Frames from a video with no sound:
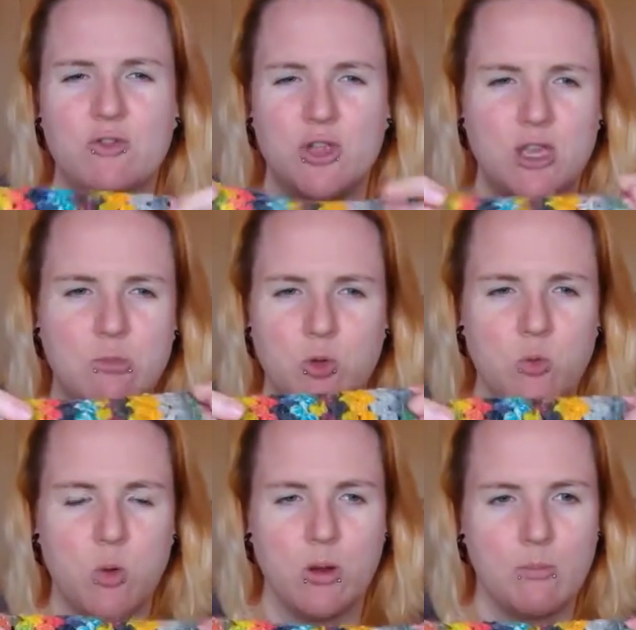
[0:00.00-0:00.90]
should keep
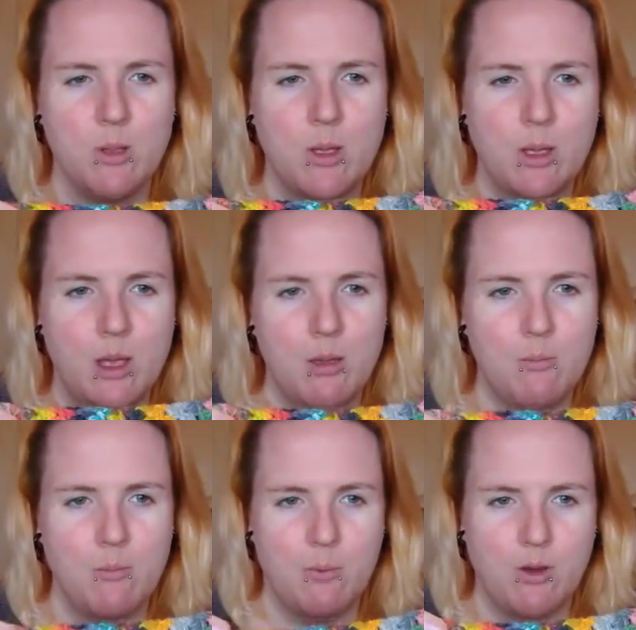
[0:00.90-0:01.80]
you warm,
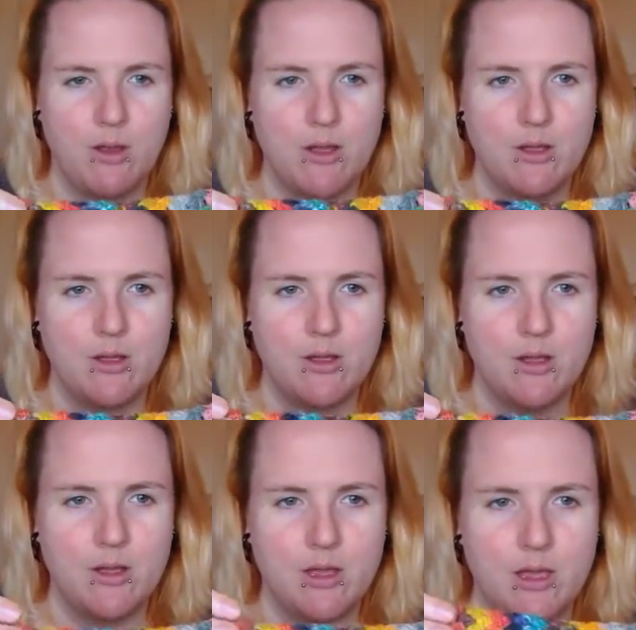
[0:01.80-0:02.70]
but
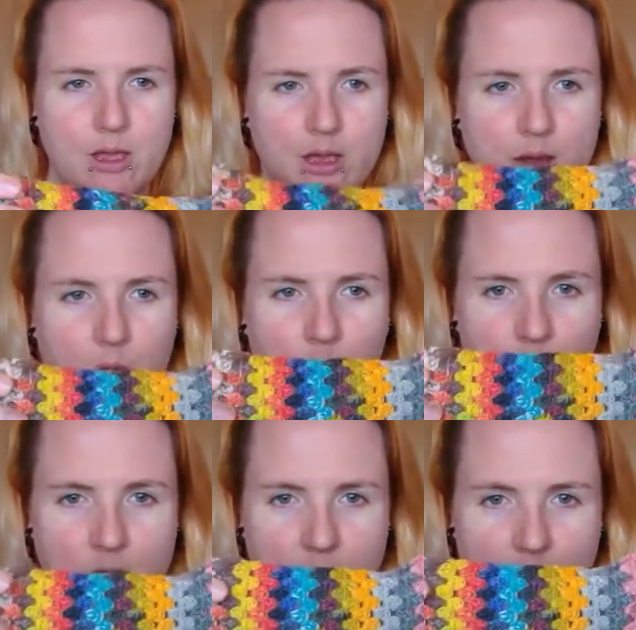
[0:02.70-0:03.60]
like
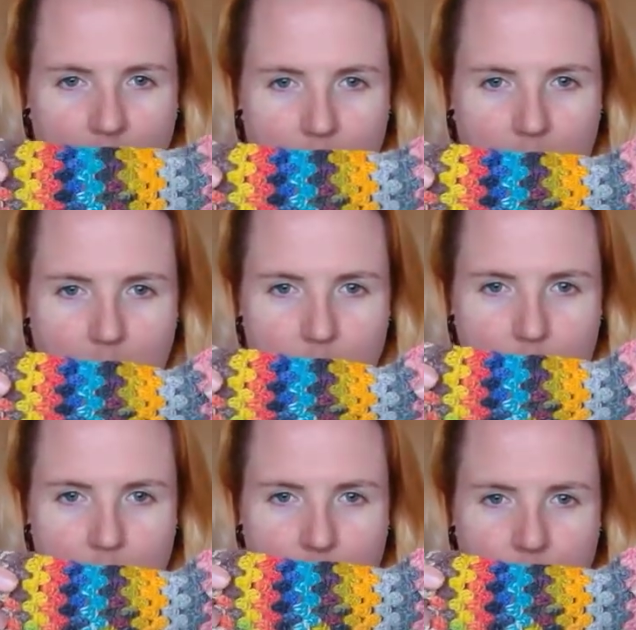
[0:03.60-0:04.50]
holding that
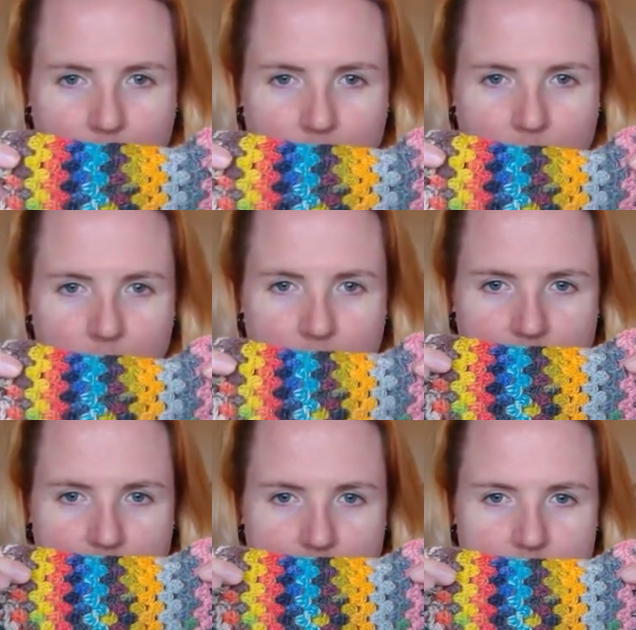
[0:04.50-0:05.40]
up, you
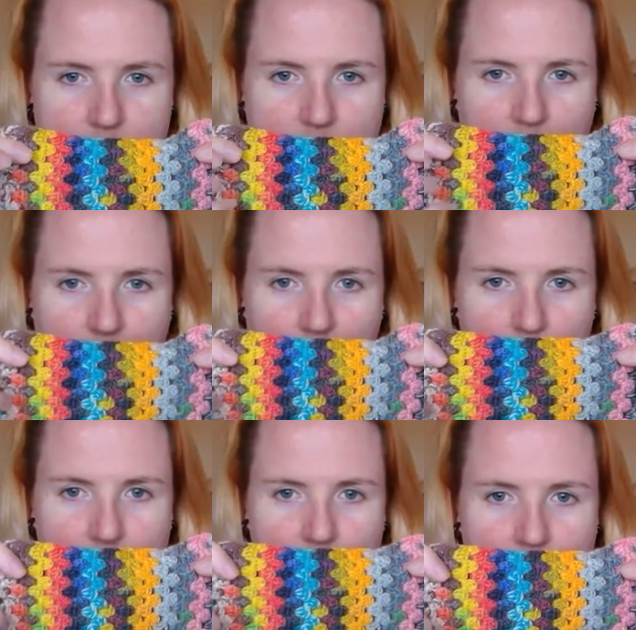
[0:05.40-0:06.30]
can see that the
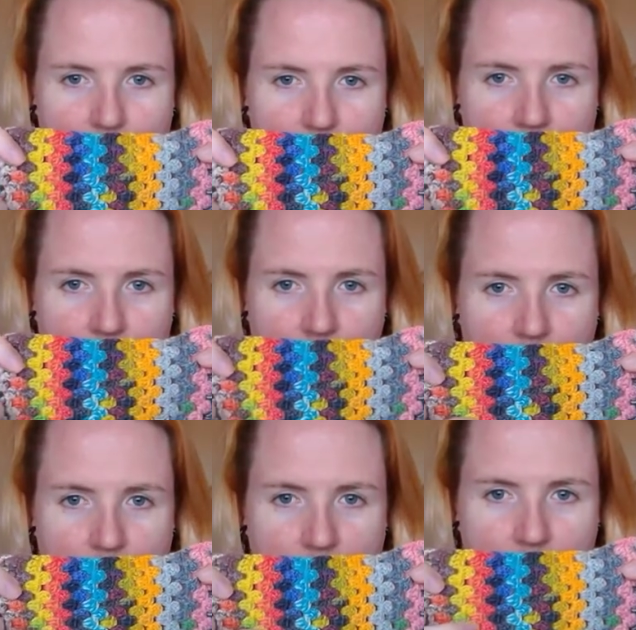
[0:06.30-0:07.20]
gaps
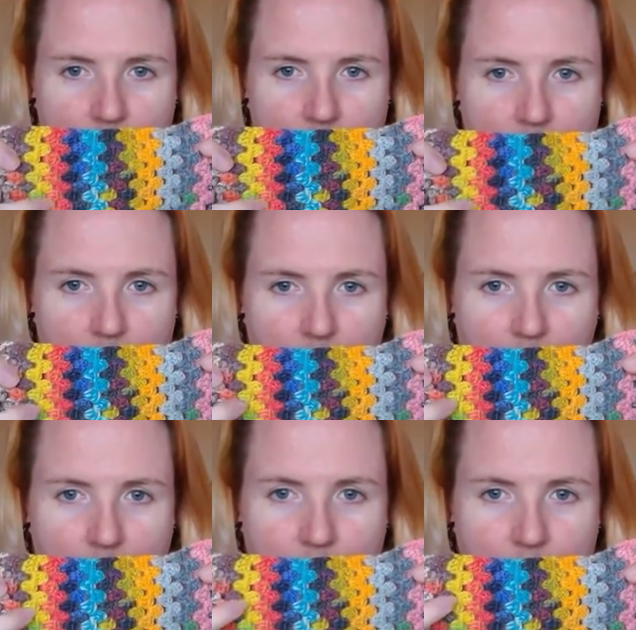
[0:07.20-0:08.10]

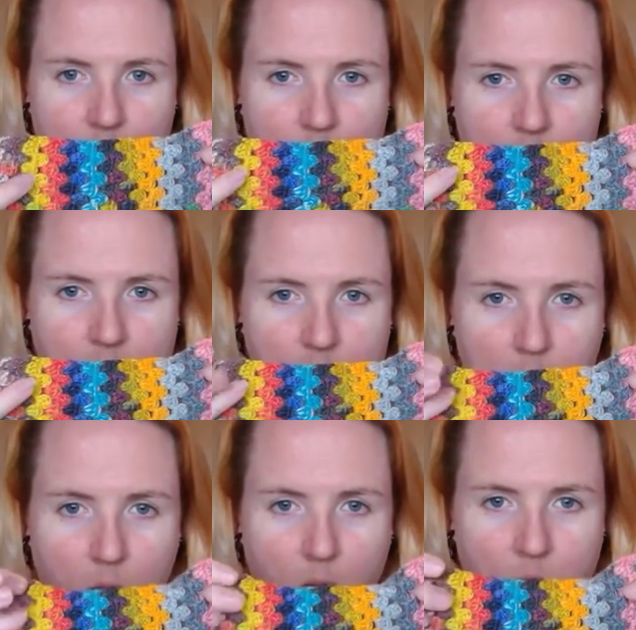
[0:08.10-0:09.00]
are fairly
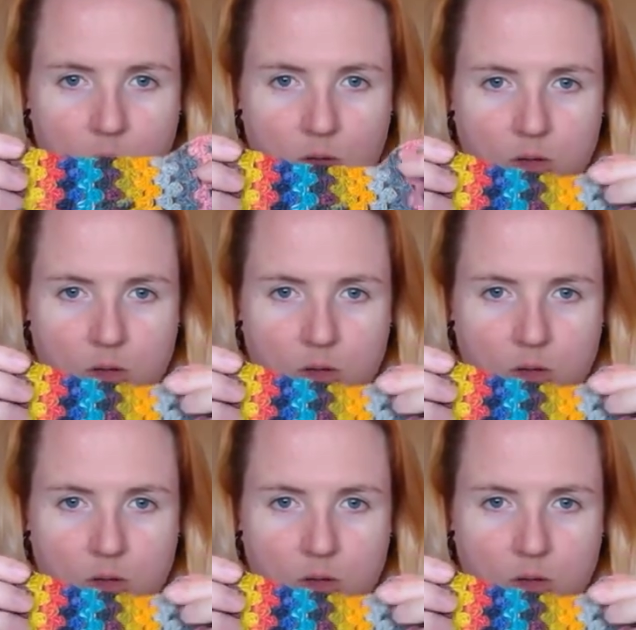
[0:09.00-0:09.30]
small,